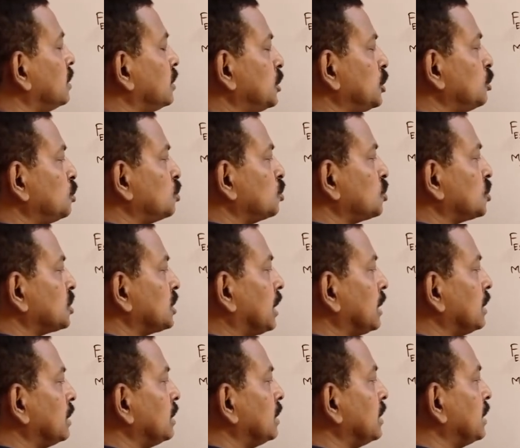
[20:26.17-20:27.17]
due to
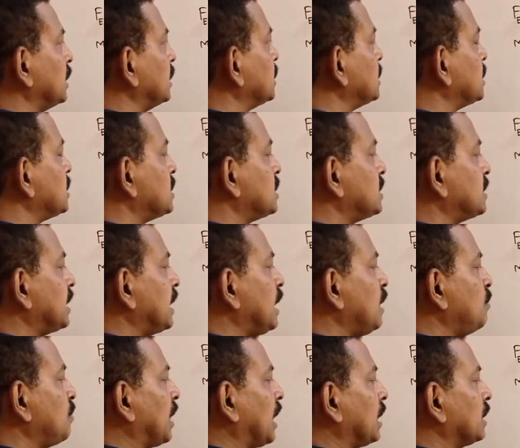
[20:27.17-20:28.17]
Sun, is
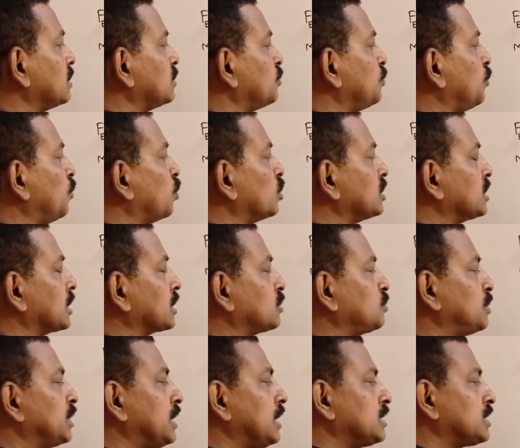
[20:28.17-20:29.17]
same as force
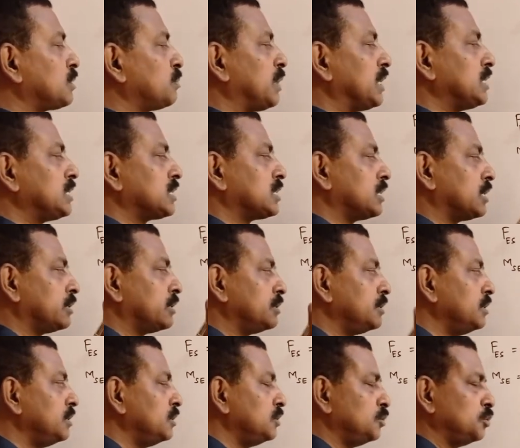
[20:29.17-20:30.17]
experienced by Sun
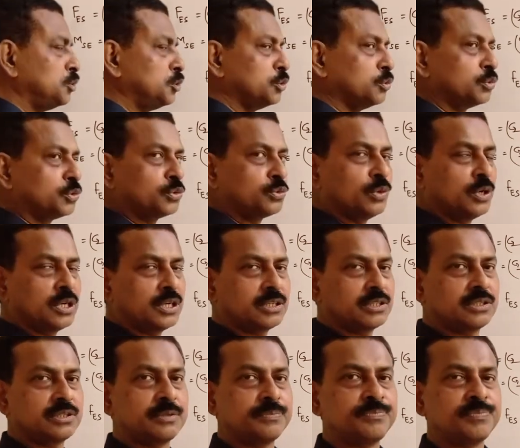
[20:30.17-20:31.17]
due to
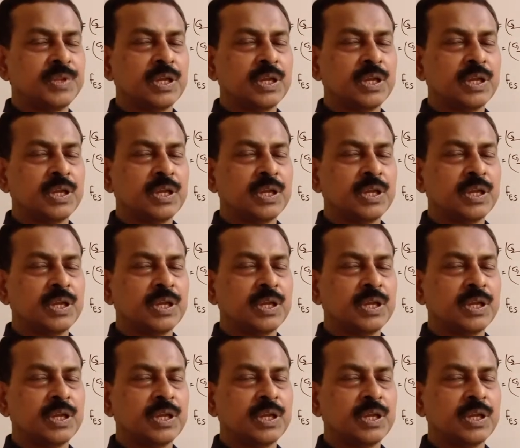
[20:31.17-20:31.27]
Earth.